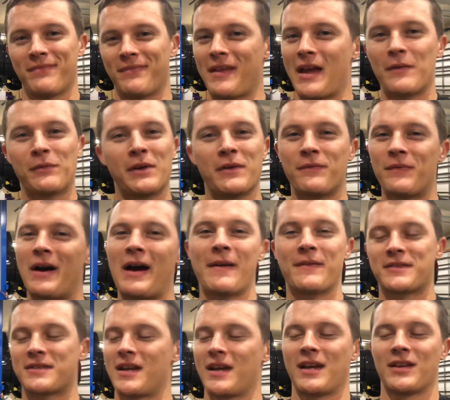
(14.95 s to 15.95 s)
every
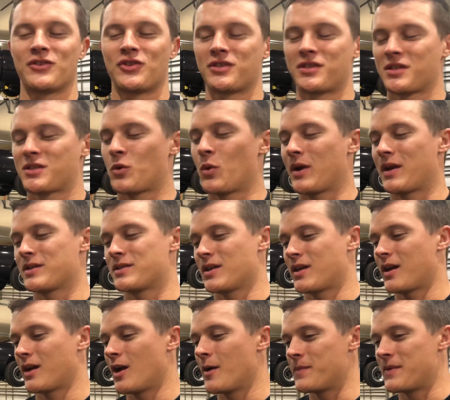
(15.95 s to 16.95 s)
5 seconds, just as quick as it
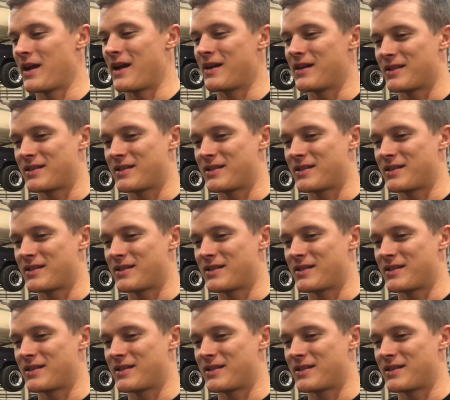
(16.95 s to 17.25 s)
could update